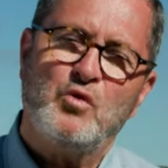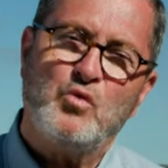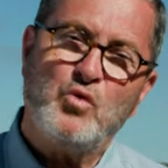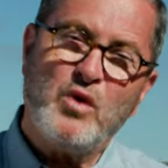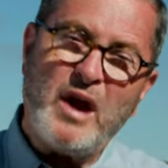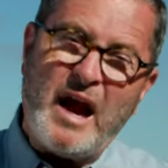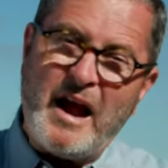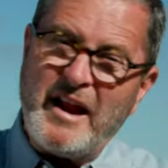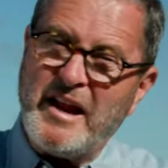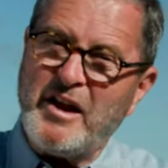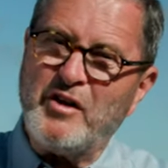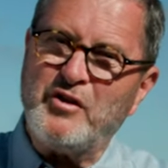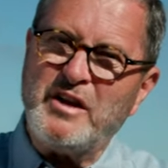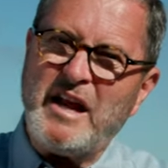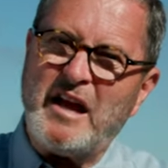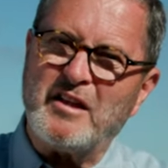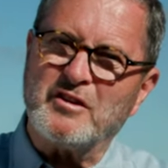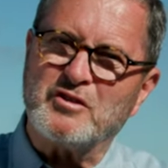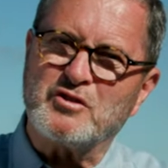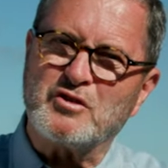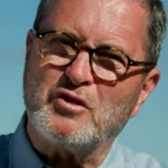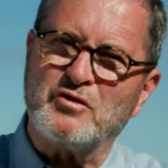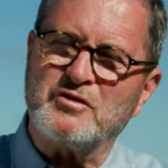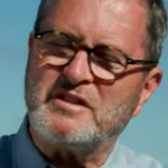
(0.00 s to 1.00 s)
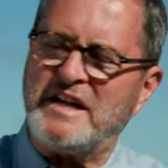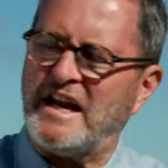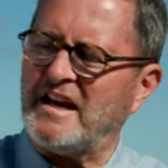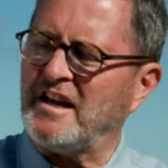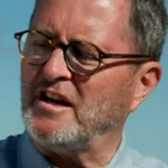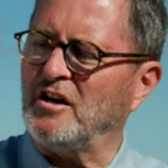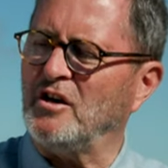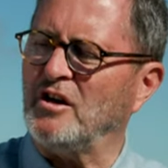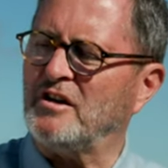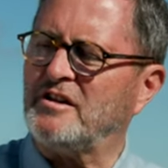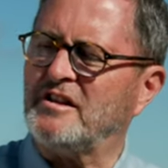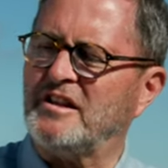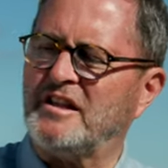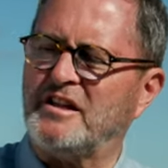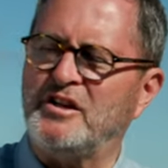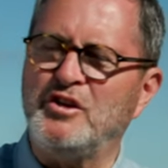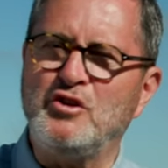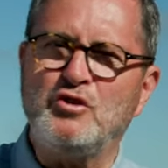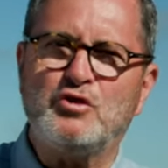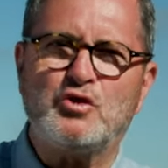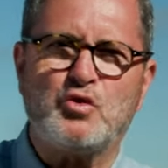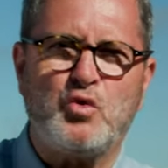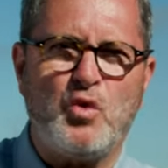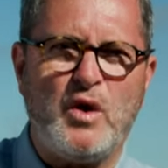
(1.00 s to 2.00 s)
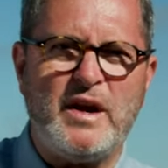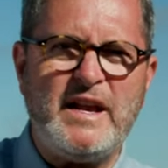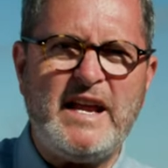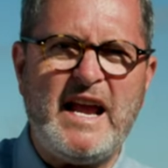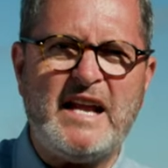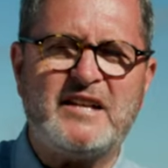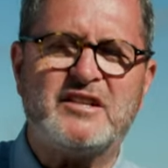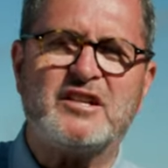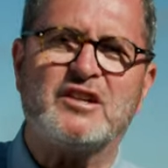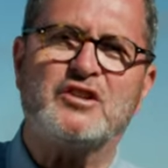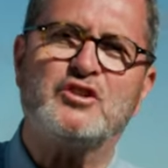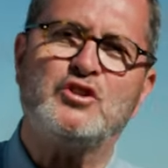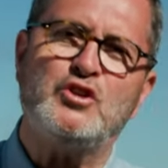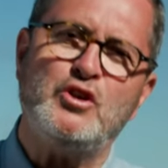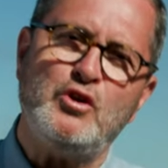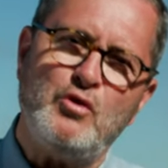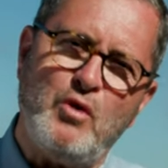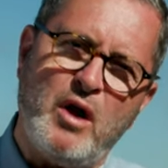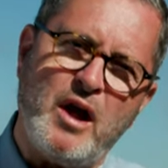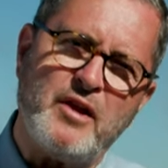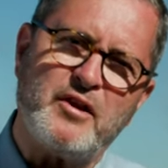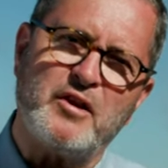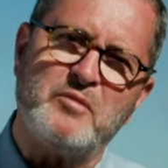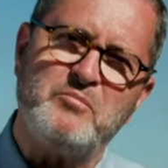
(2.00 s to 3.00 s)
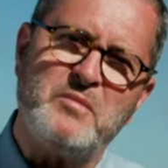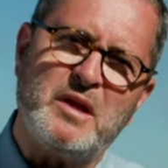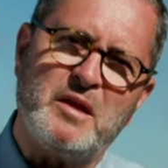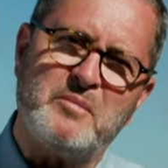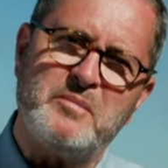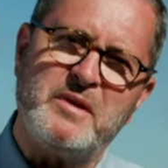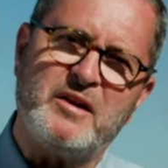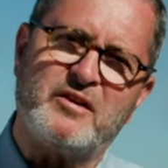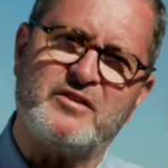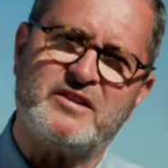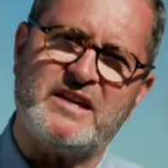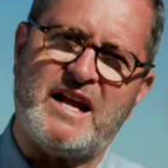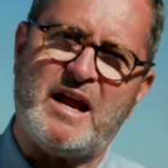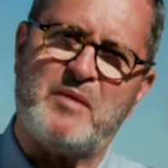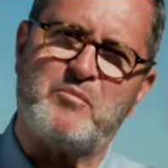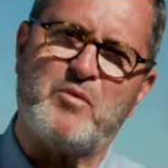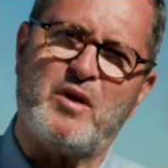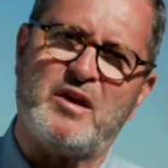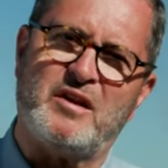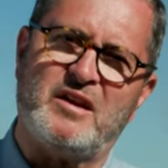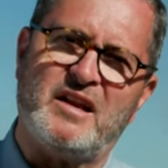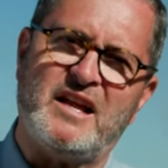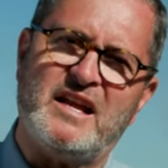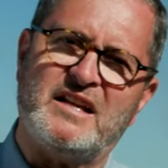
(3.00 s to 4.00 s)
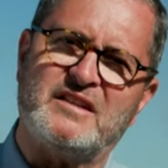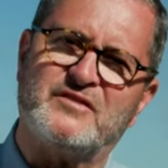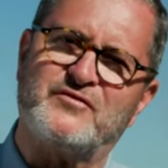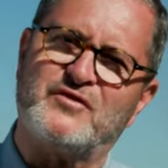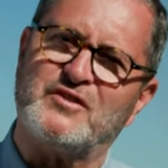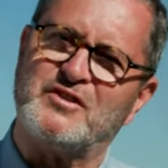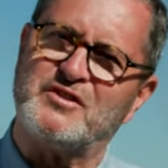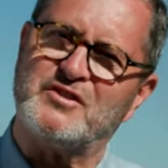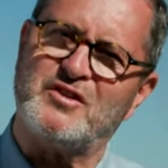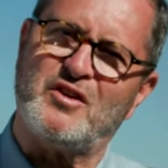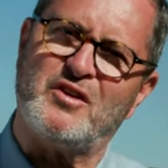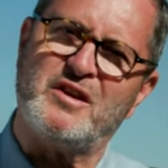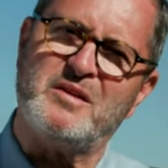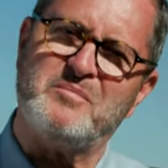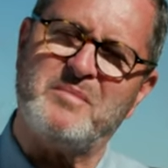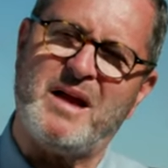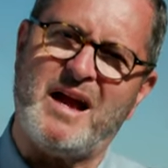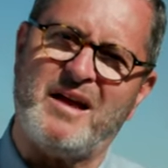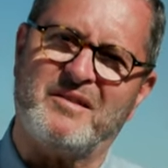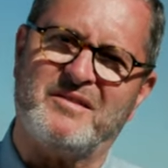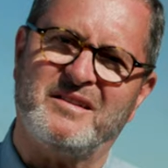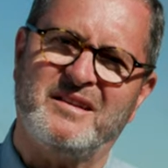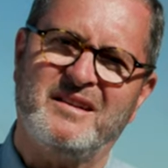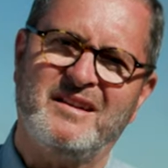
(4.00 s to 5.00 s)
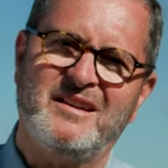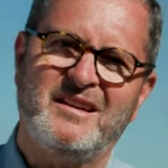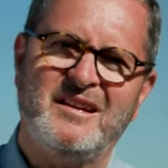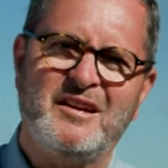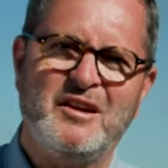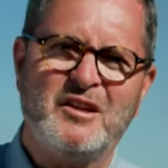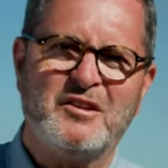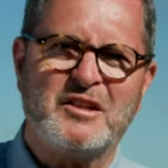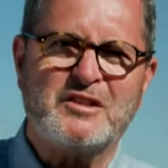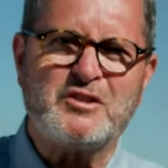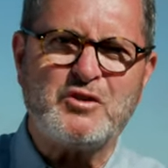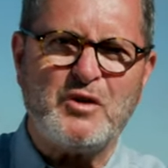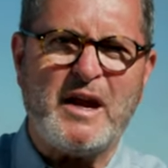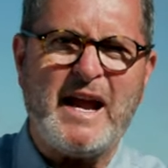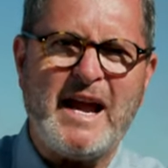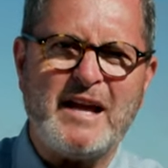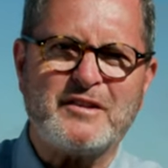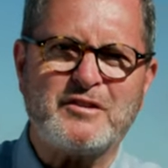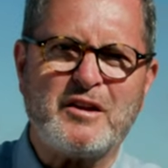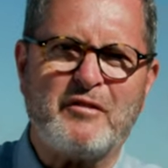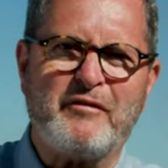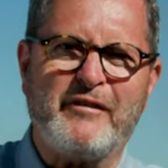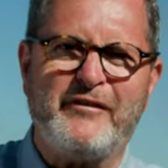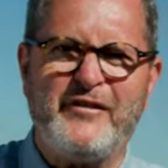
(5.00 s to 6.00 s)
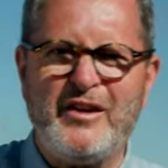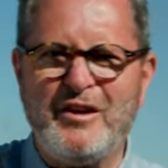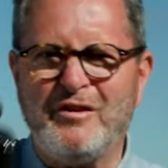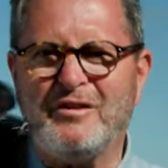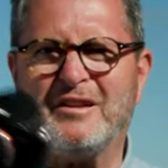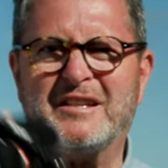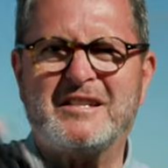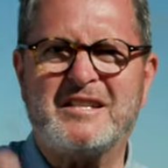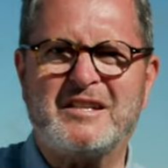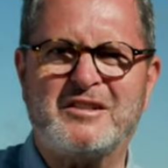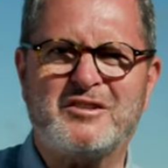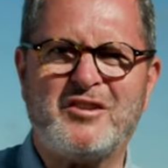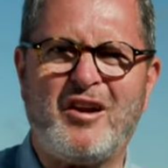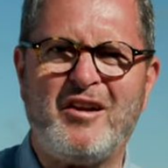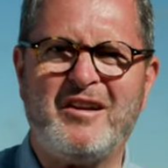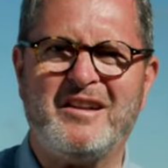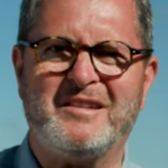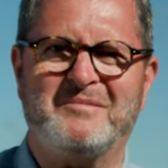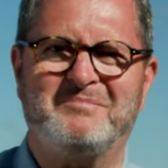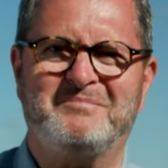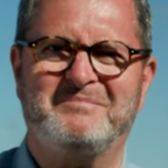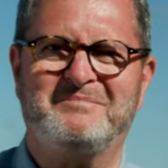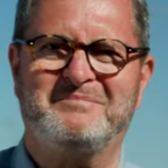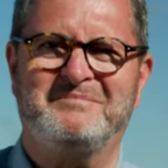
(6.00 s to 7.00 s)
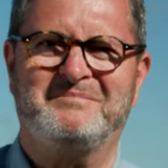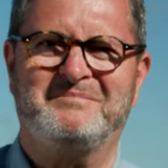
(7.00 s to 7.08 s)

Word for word: We're out here in Yellowstone taking a look at the new 28 to 200 millimeter Tamron lens for Sony mount. Let's do a hands-on review. Let's get started.